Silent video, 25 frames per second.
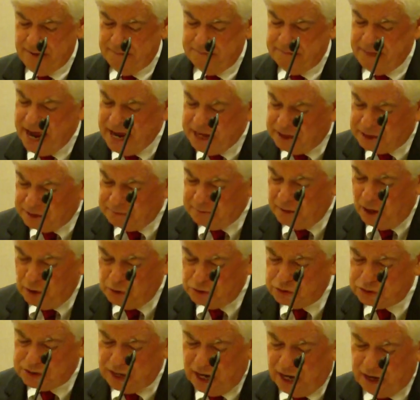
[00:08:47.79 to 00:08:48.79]
Make the
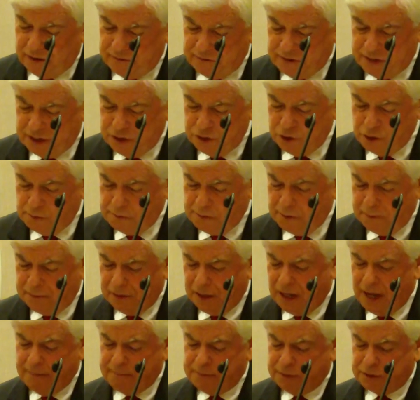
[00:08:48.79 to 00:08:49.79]
most out of the
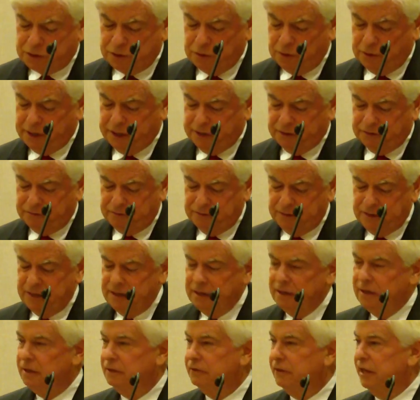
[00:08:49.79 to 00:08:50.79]
innumerable opportunities
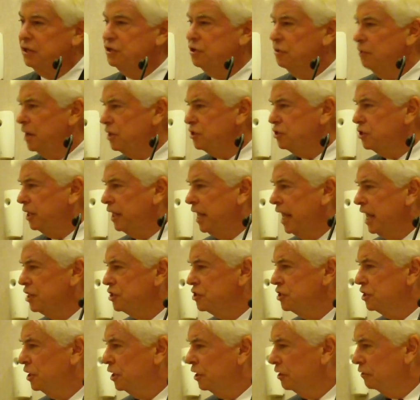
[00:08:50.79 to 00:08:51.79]
that your
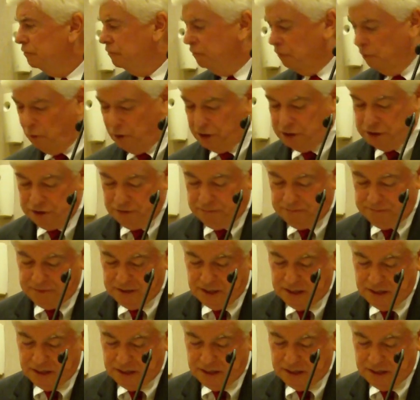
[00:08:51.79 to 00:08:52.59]
education can afford you.